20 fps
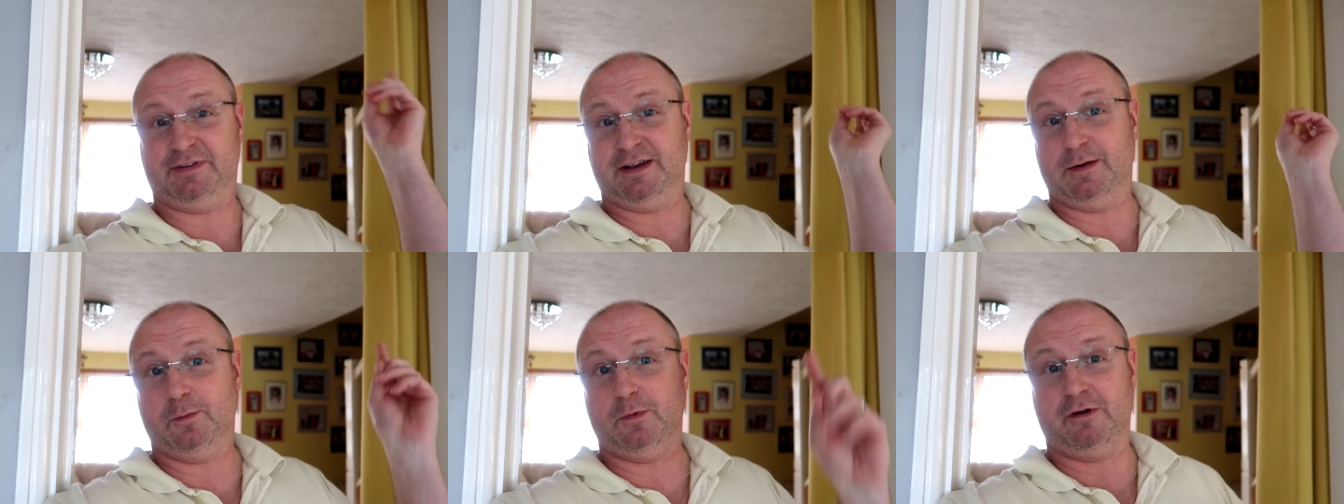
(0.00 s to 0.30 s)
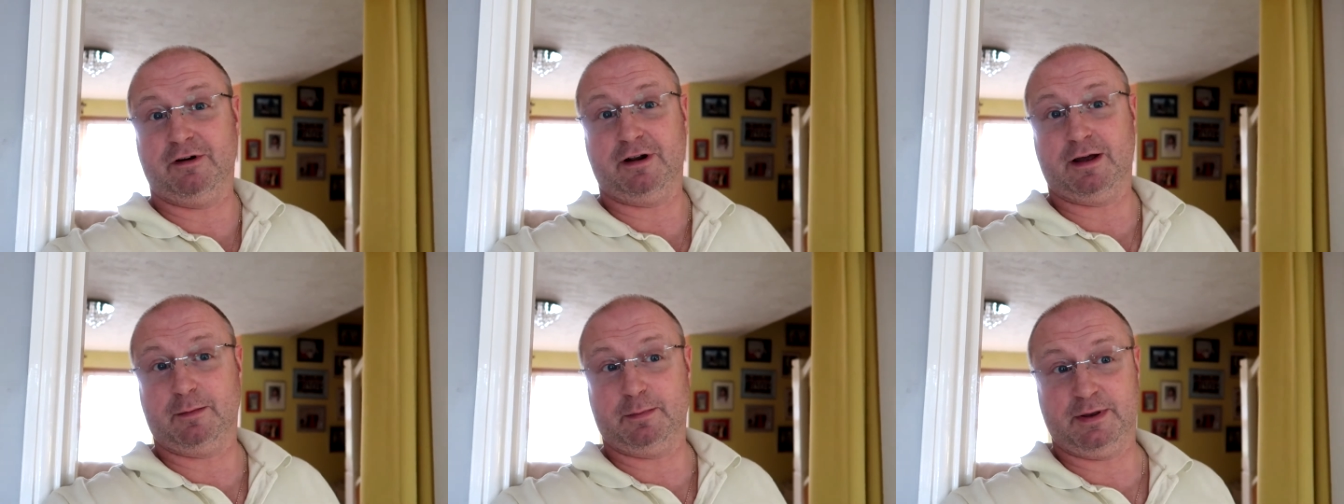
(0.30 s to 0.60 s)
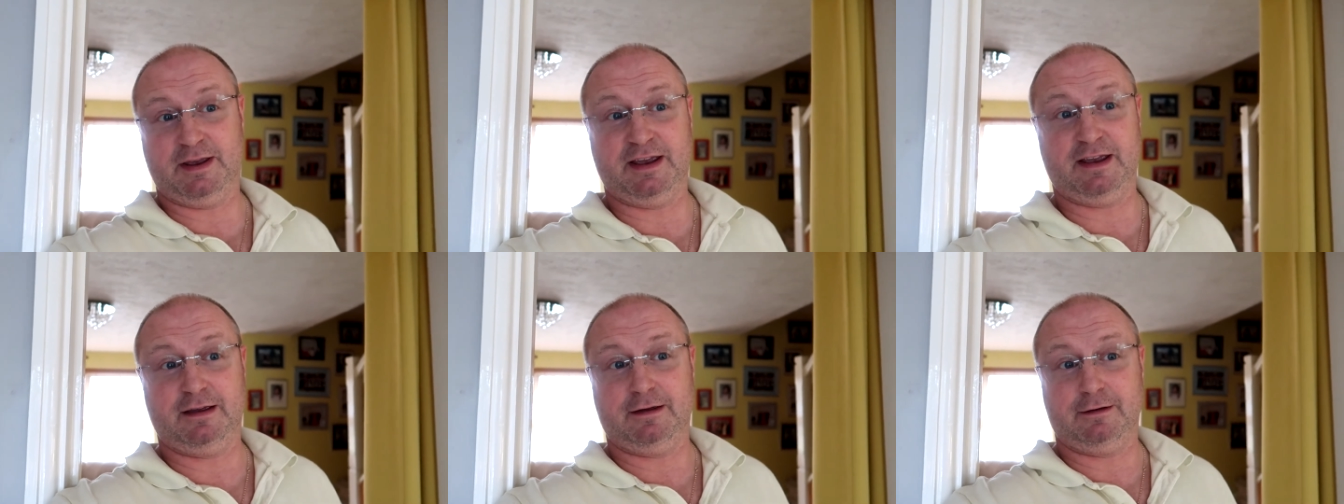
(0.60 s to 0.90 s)
somewhere up
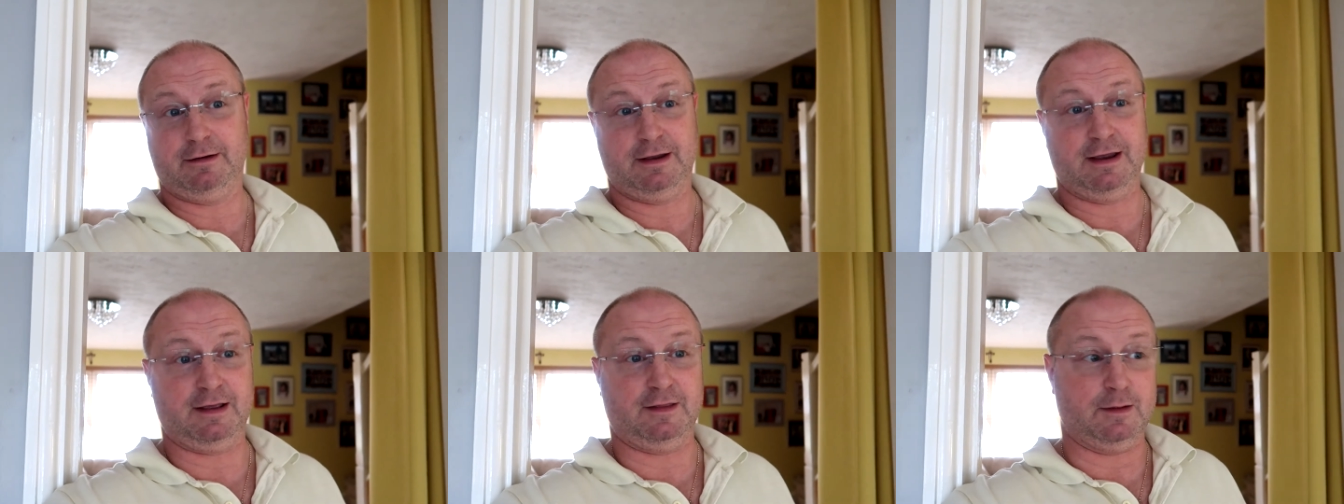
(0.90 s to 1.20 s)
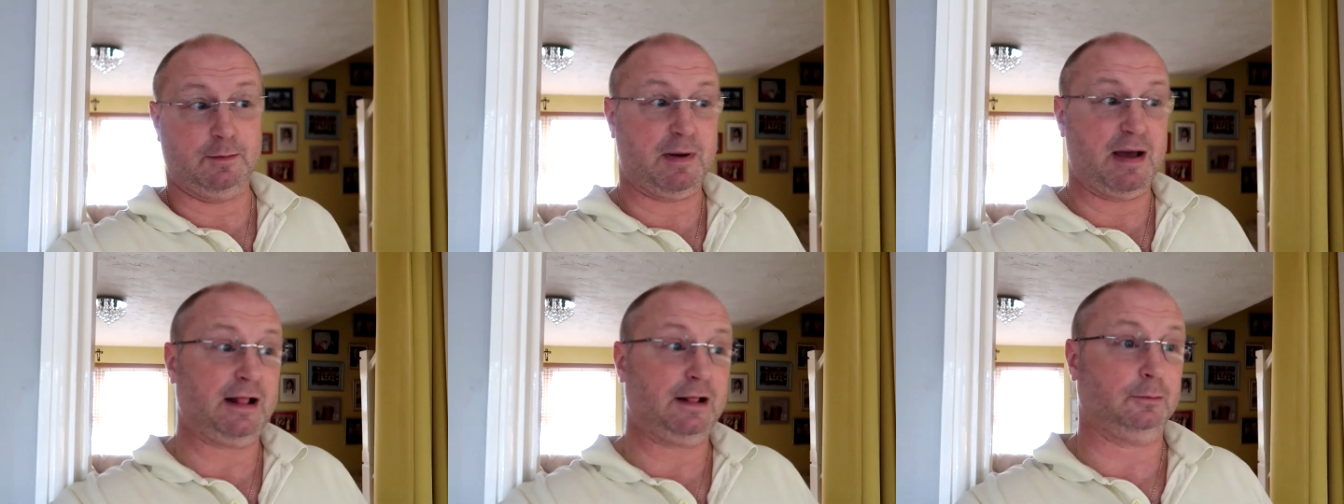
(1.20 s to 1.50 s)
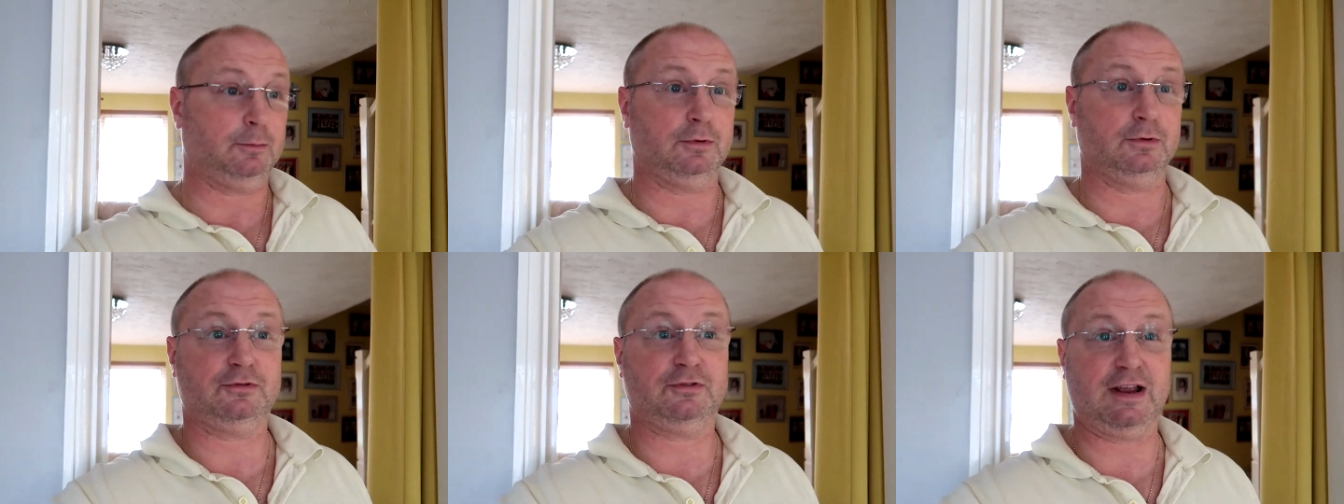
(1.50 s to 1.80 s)
here, hit the
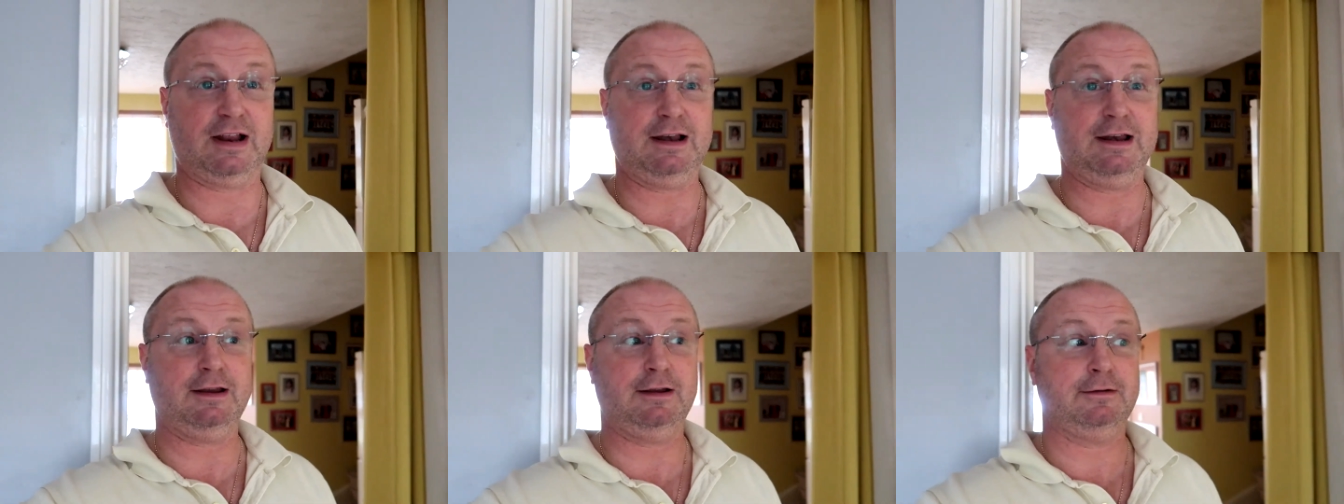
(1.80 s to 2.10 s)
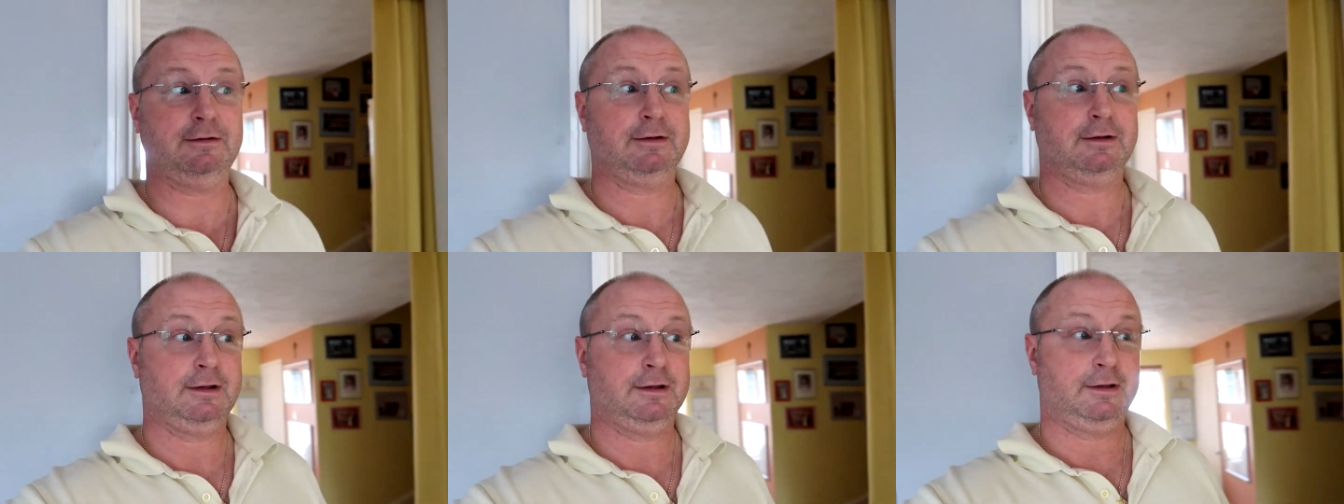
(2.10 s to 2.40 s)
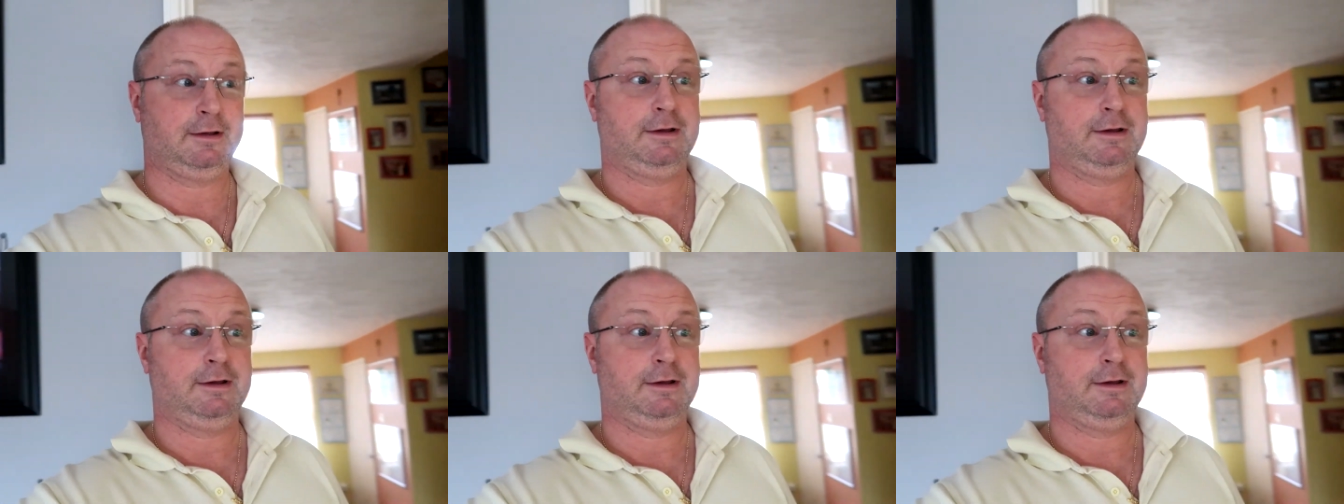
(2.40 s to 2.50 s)
bell, we'll tell you